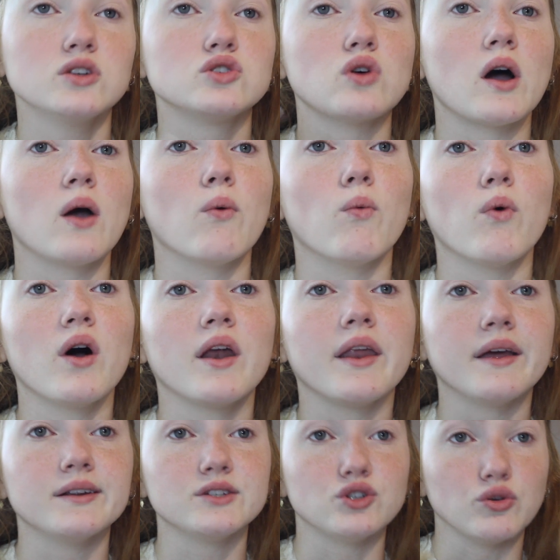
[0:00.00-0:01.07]
So I
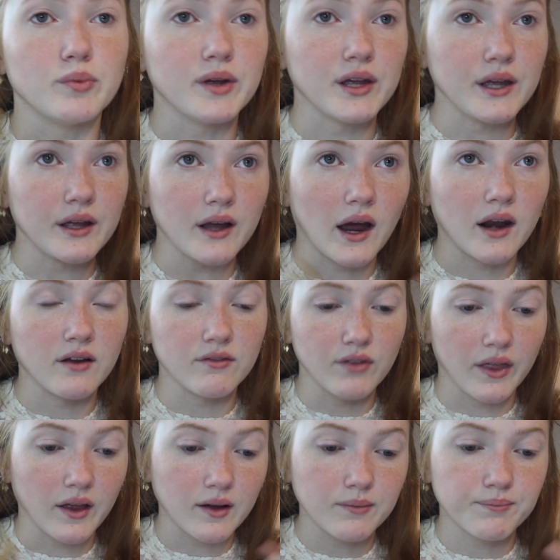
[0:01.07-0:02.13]
want it to be kind of
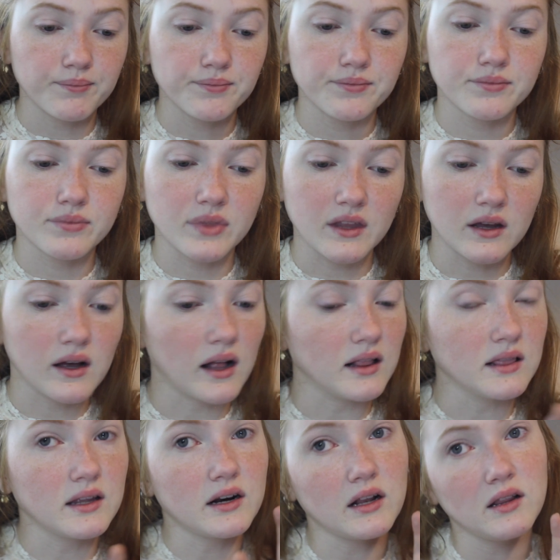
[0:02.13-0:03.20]
like
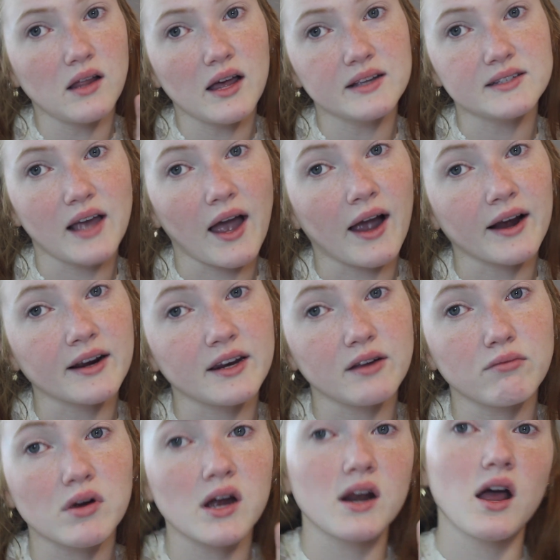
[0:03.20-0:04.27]
a little less
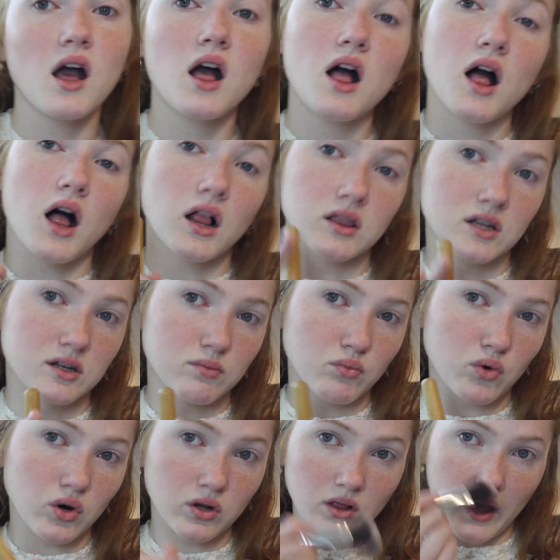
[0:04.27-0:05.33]
acne red, a little
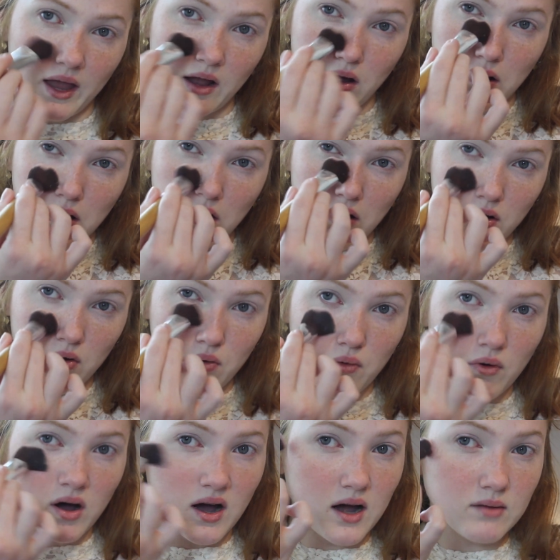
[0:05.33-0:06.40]
more like,
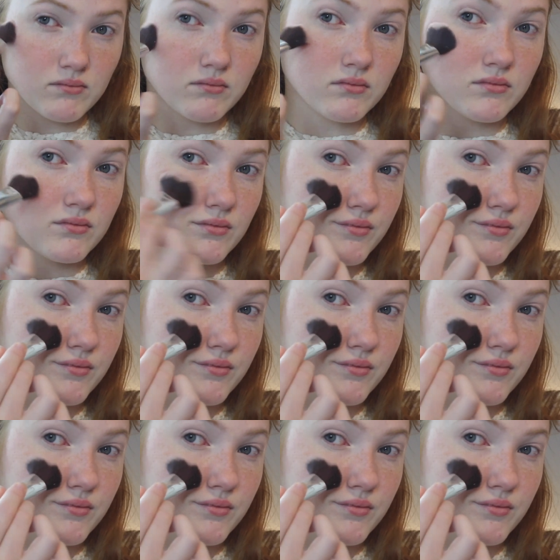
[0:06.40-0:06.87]
oh, I'm